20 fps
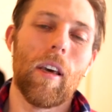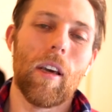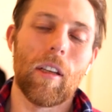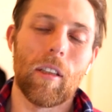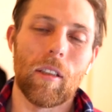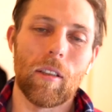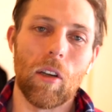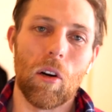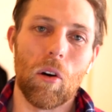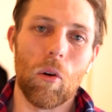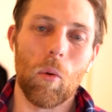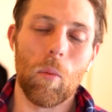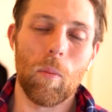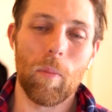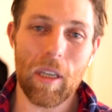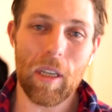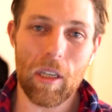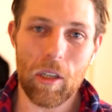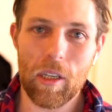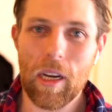so
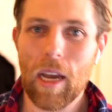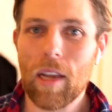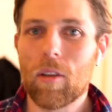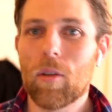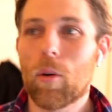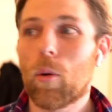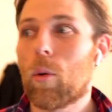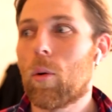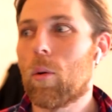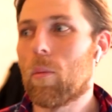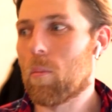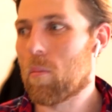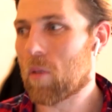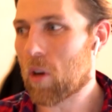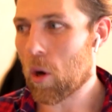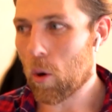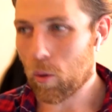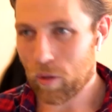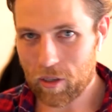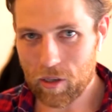be gentle,
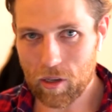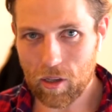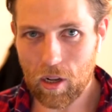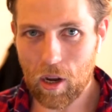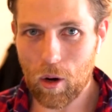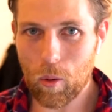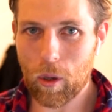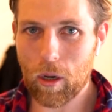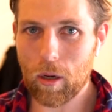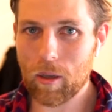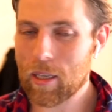go slower.